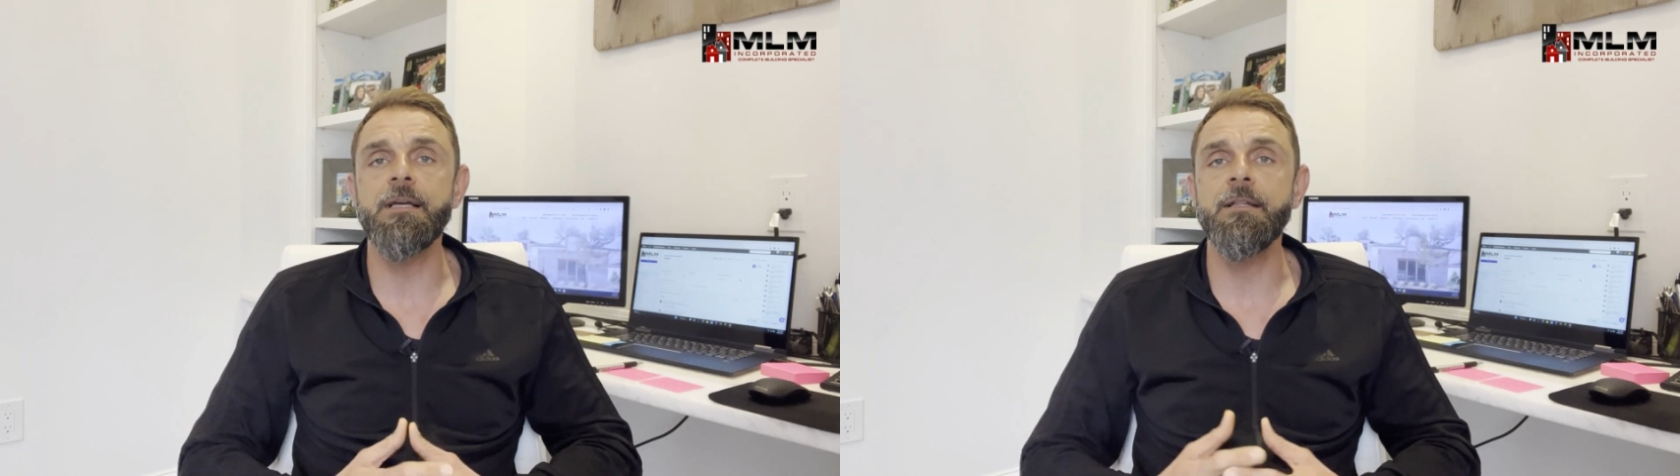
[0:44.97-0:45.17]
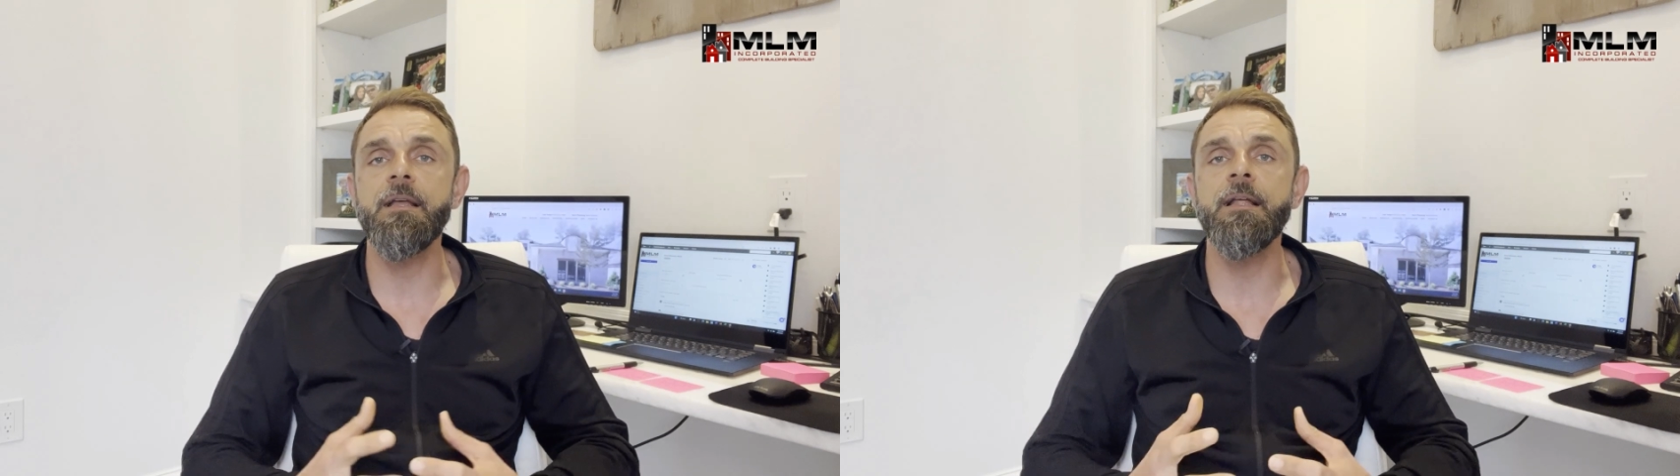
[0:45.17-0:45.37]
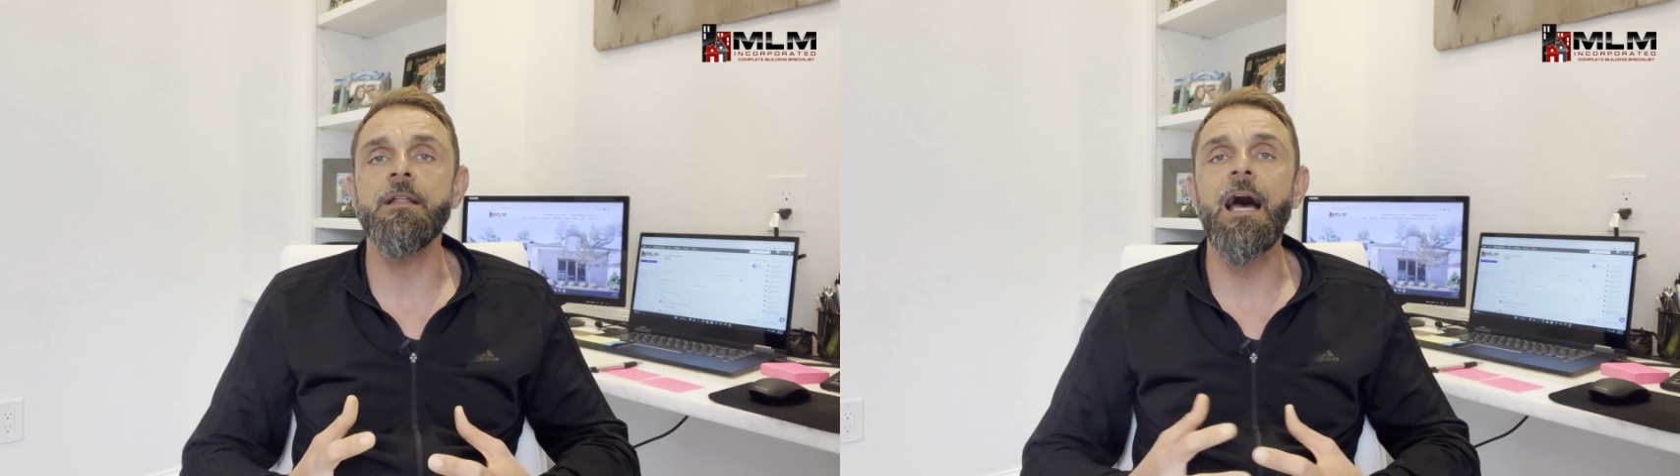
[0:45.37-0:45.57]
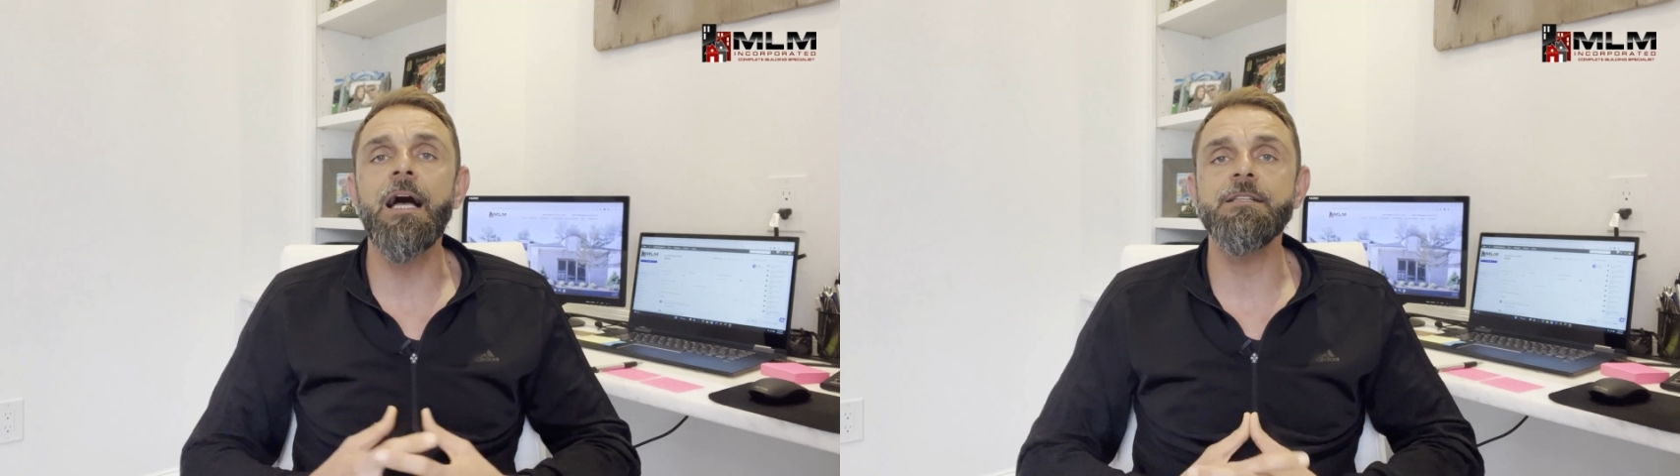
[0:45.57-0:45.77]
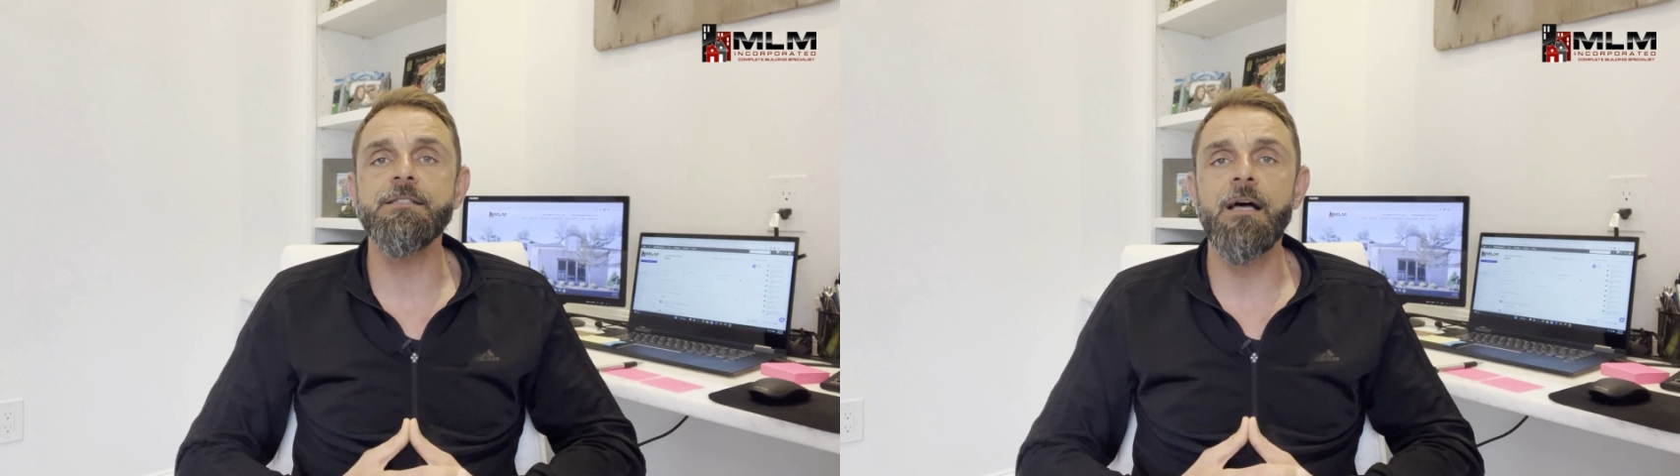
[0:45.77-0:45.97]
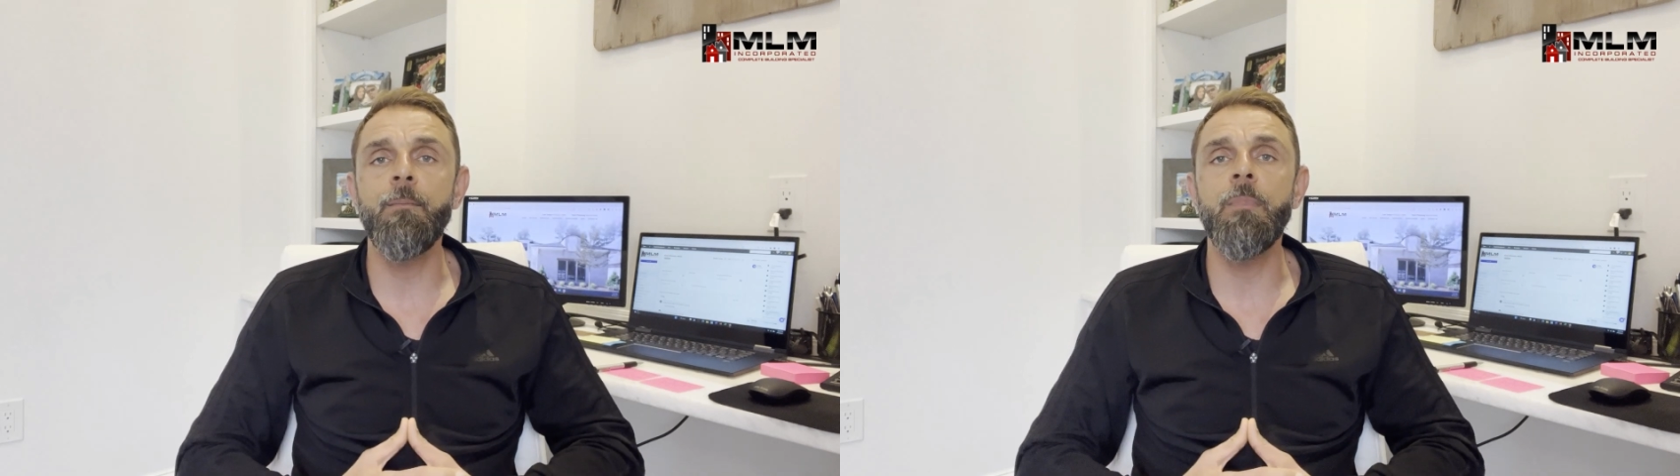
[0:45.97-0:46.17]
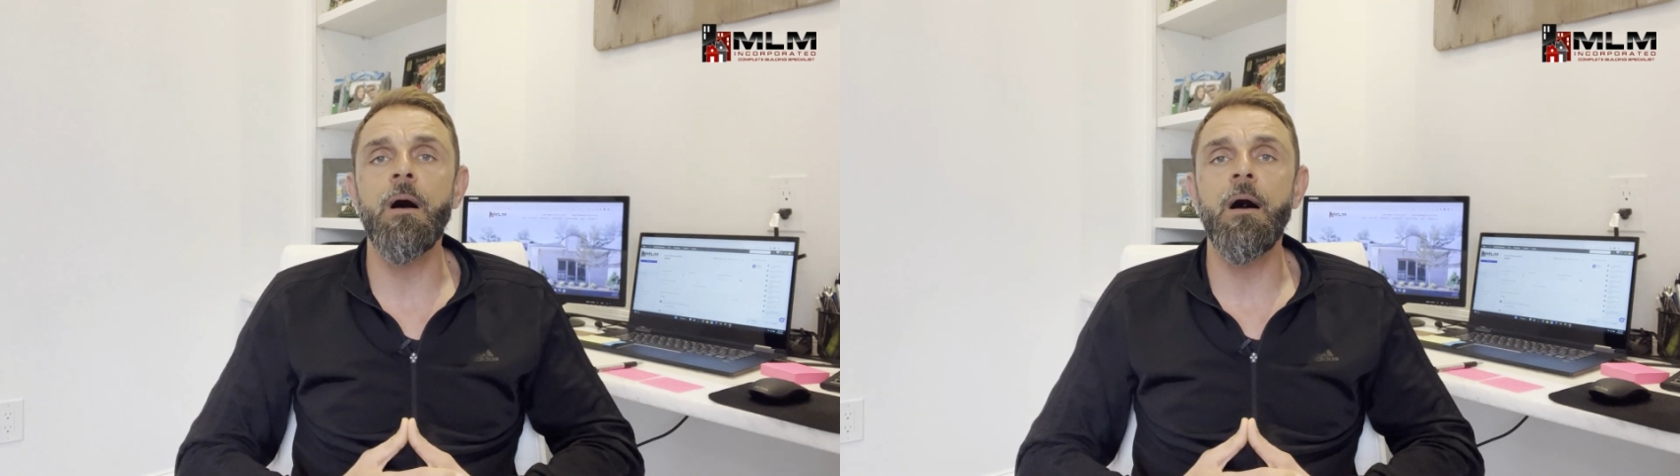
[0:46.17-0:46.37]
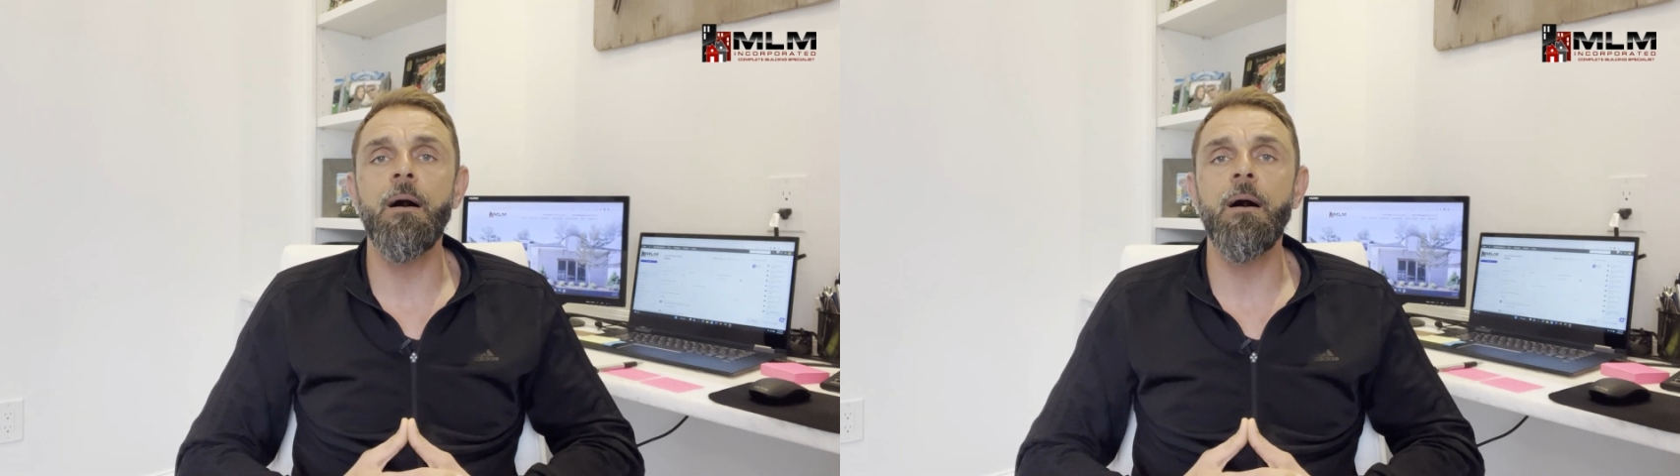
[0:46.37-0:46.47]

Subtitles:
and add some